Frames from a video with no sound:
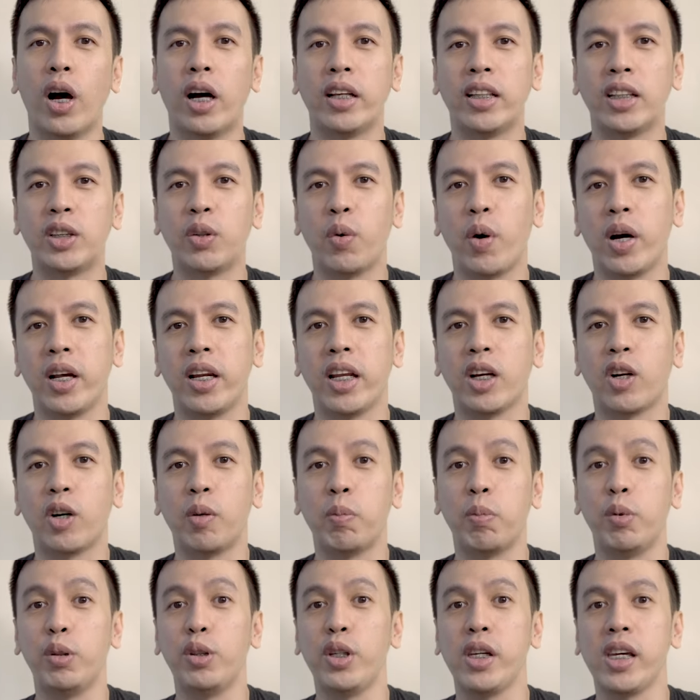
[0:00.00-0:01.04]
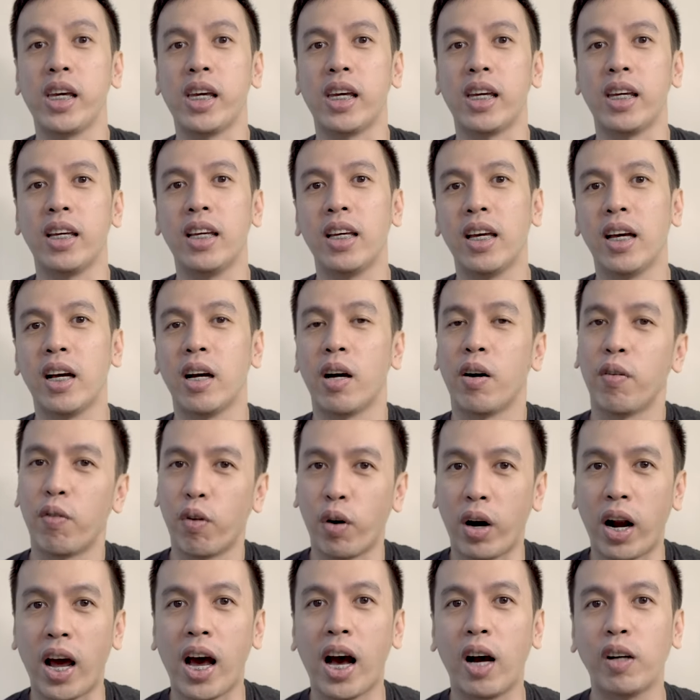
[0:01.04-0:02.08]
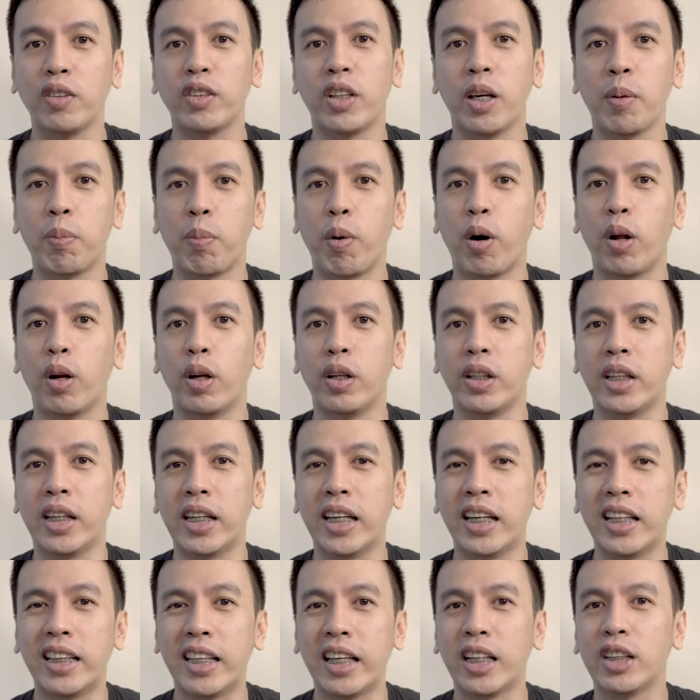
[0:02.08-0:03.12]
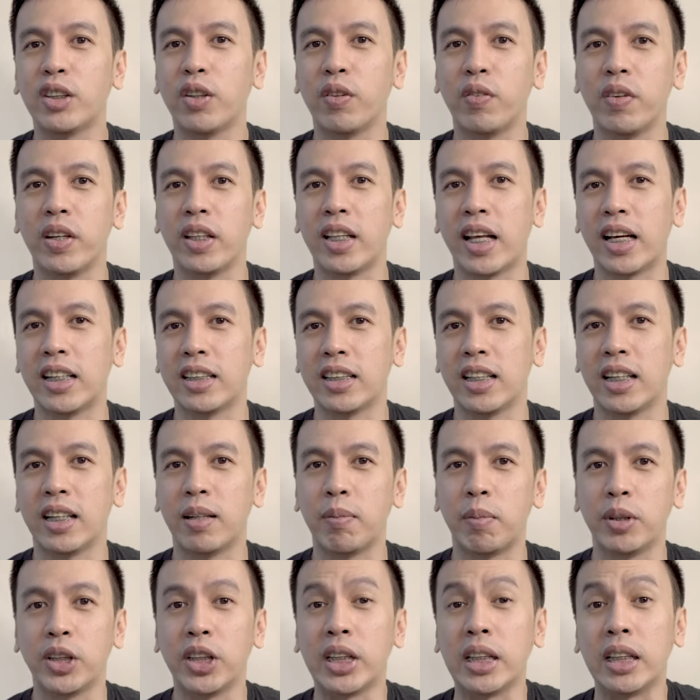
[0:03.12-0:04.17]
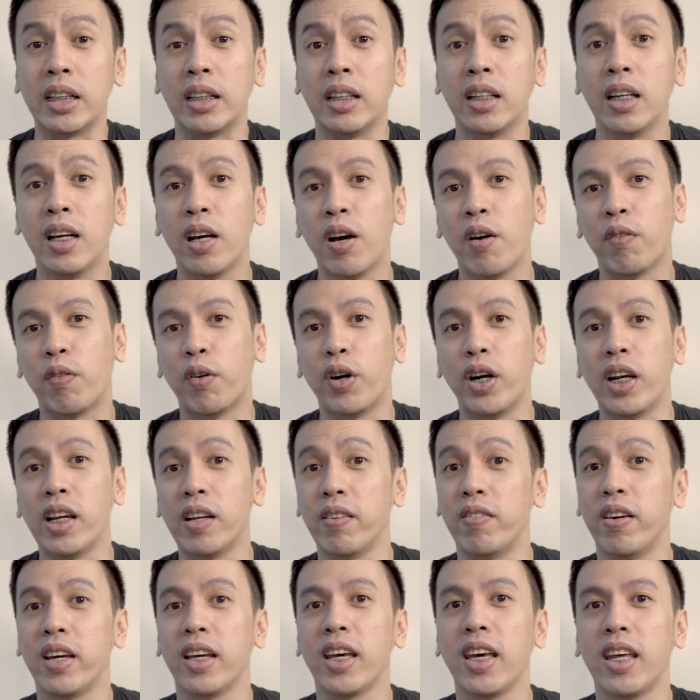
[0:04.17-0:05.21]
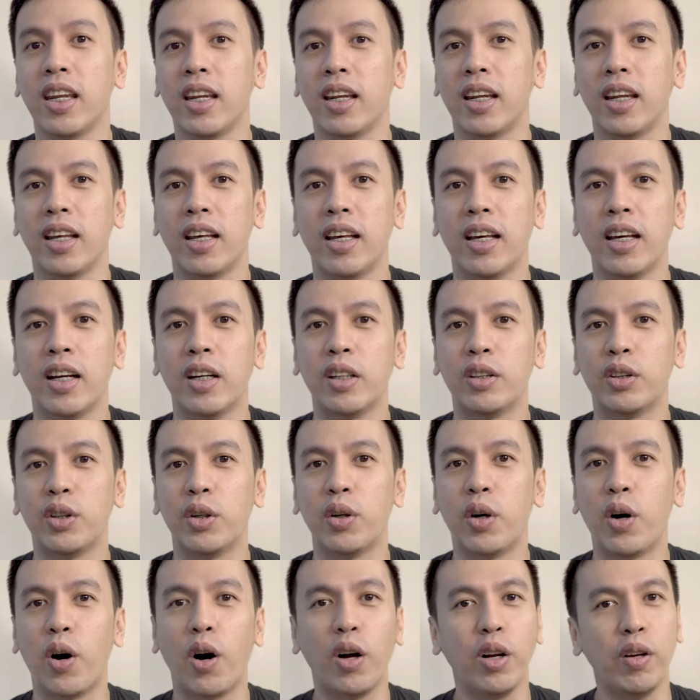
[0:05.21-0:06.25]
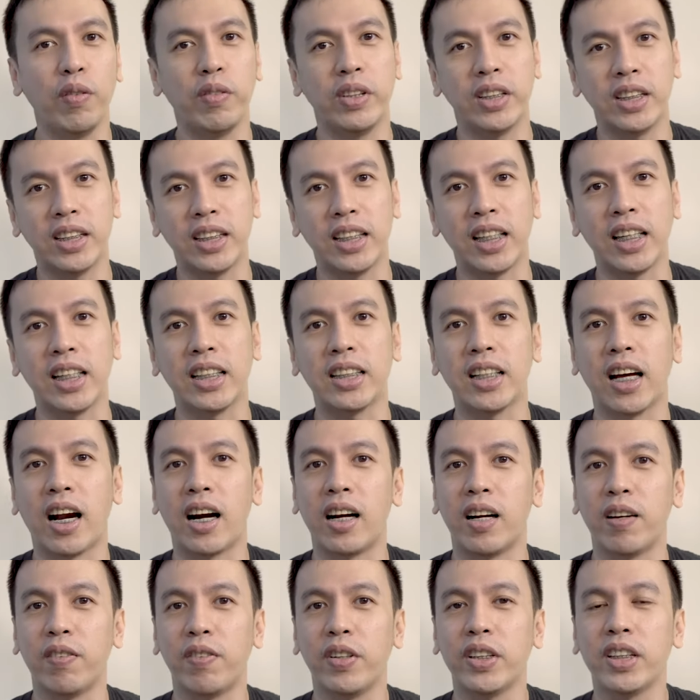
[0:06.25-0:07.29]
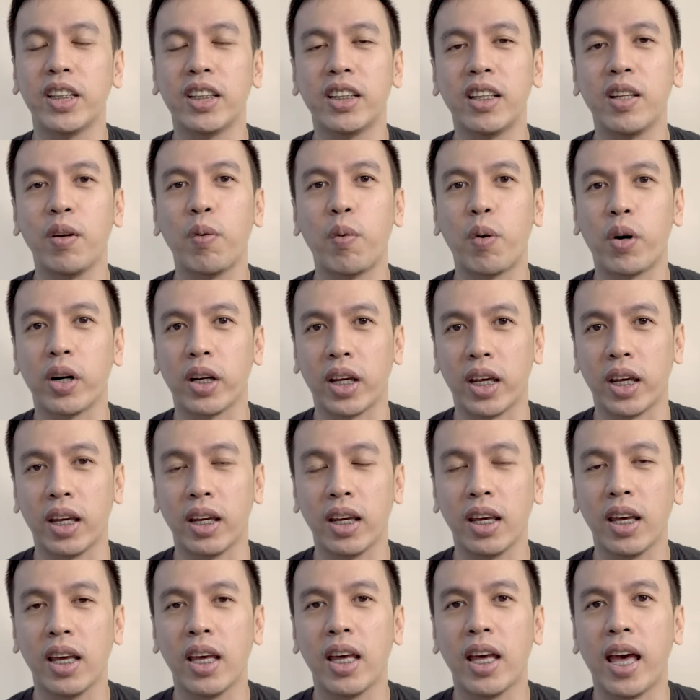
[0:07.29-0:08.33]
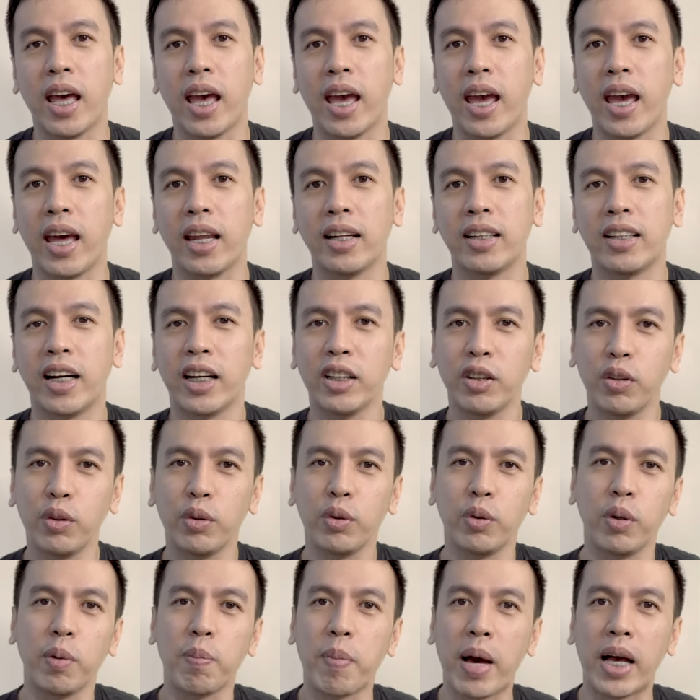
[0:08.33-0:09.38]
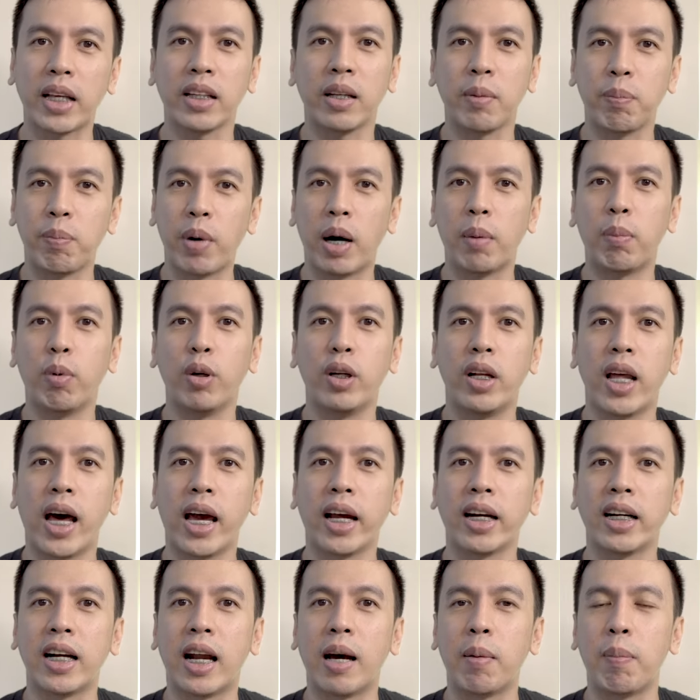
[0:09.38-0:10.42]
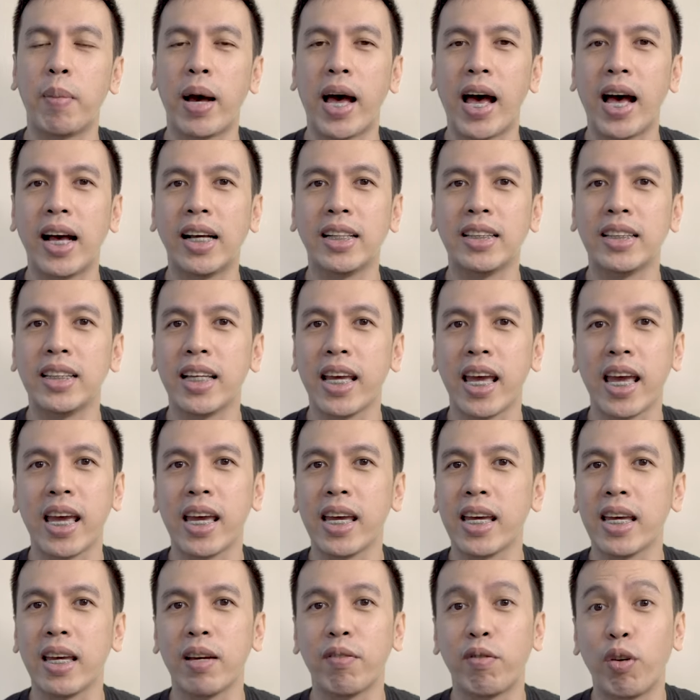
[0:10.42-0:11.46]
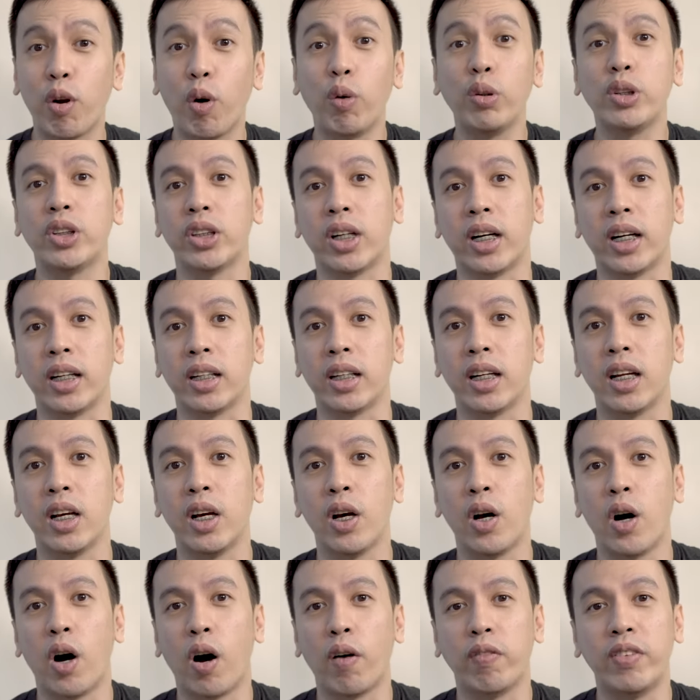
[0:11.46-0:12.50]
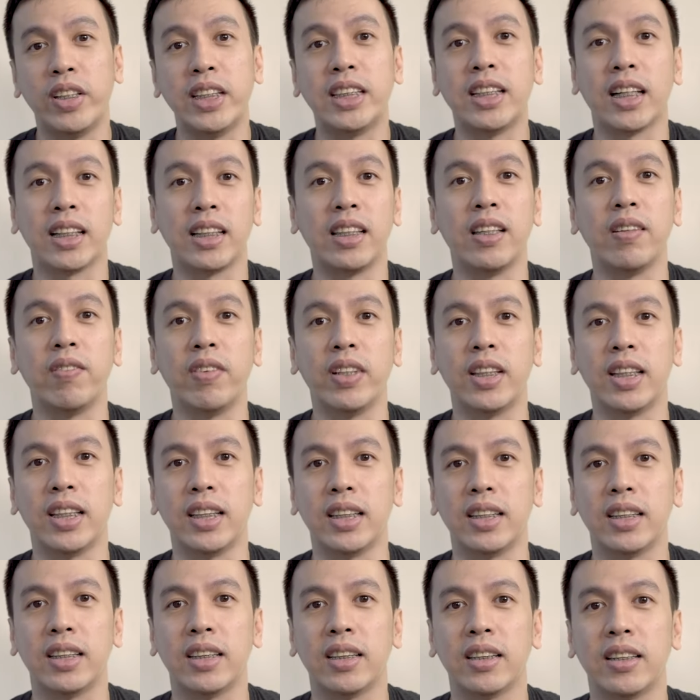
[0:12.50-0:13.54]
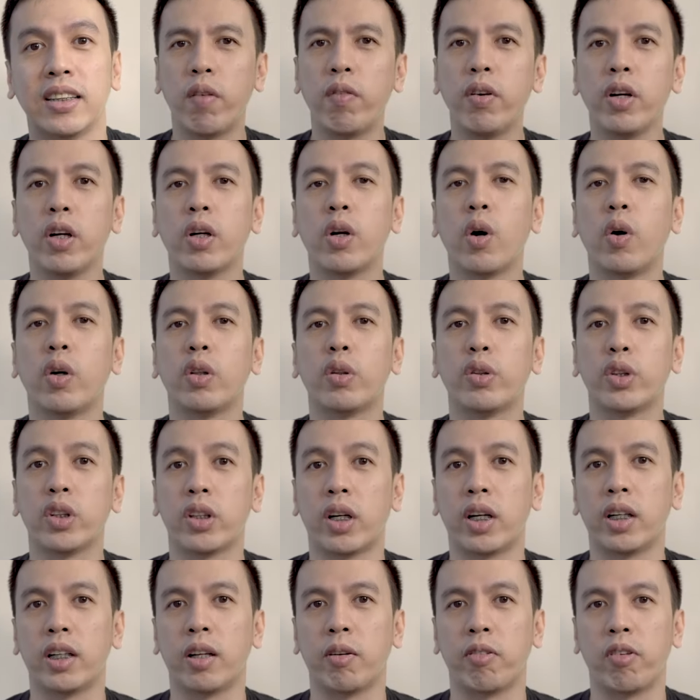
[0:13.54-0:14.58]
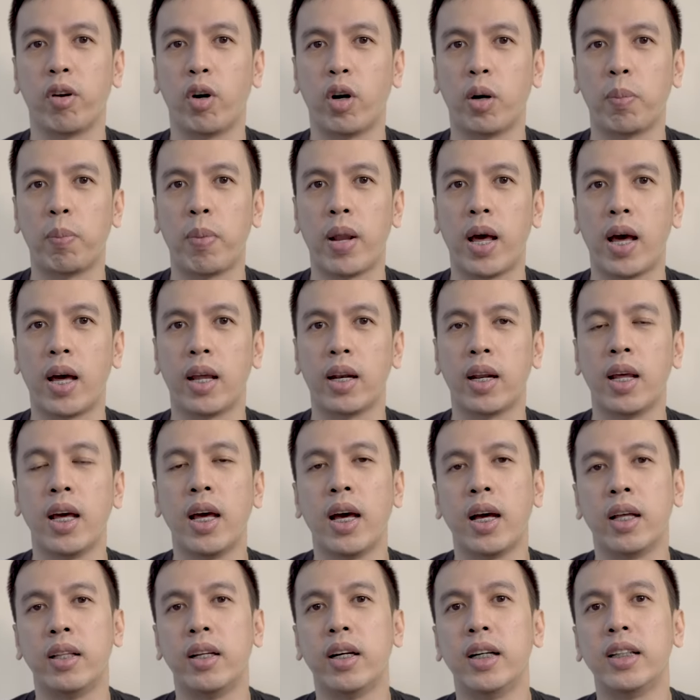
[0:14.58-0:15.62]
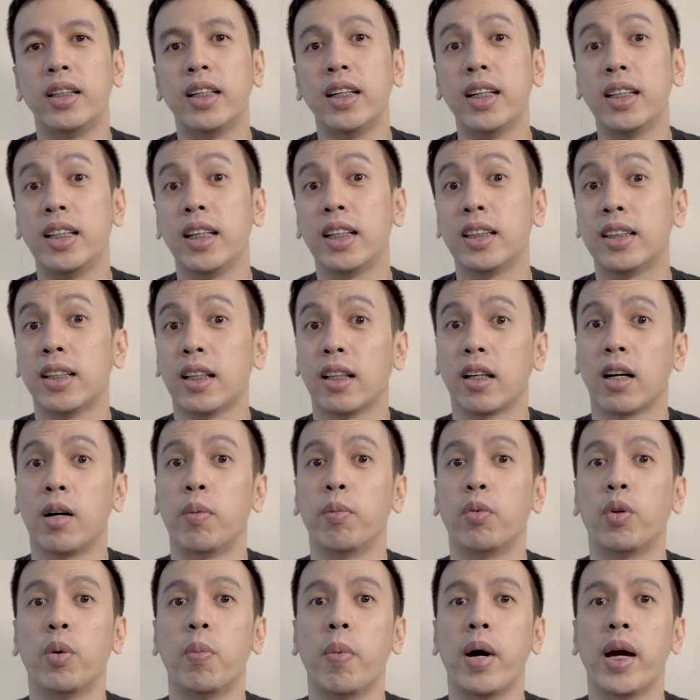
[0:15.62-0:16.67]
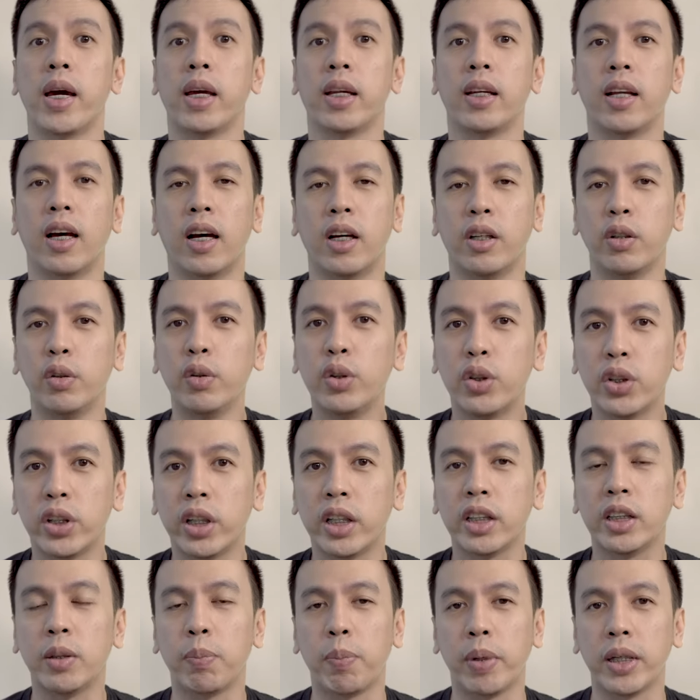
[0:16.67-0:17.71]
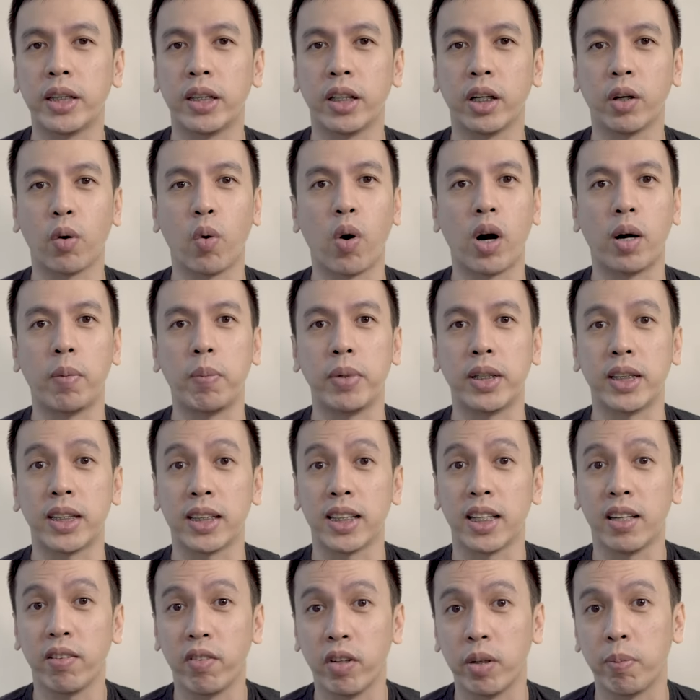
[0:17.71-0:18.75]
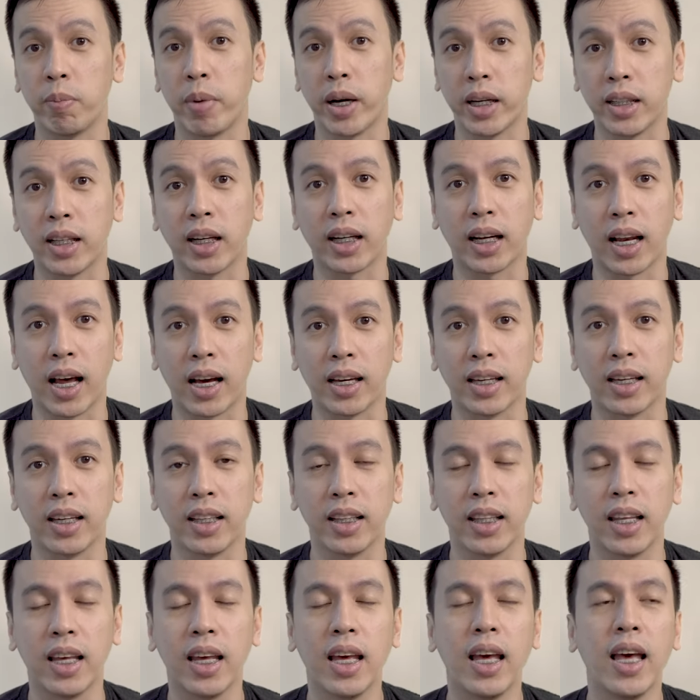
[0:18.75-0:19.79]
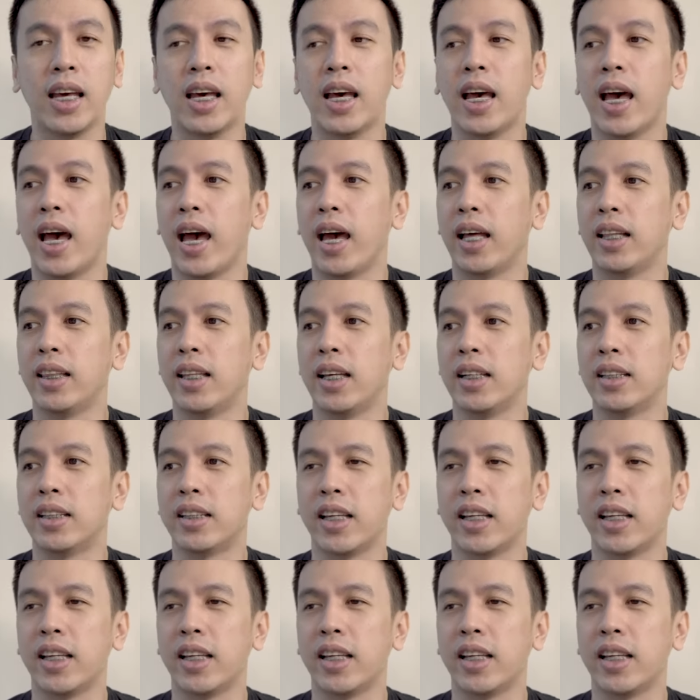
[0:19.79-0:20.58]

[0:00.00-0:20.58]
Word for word: That's why Le Corbusier, for a house typology, he thinks of it as a machine for living in. So all of these things are efficiently working and try to imagine bubble diagram as a flowchart of these activities. Whenever you're going to start a floor plan, there are three things that come to mind. User and space requirements given by the client, and then